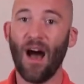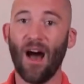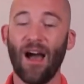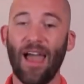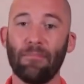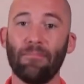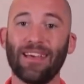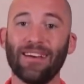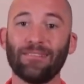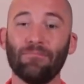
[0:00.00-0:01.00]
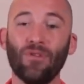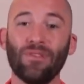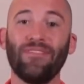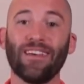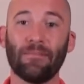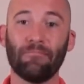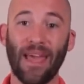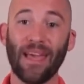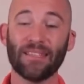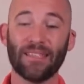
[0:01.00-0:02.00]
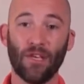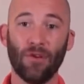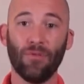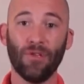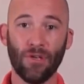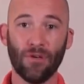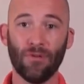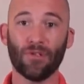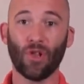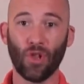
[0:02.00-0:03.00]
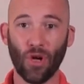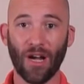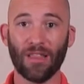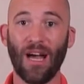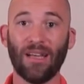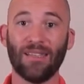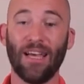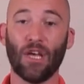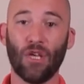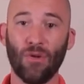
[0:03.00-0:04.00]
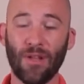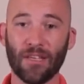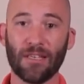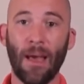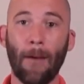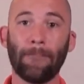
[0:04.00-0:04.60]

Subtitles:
and because most of the commands that you use look a lot like Unix,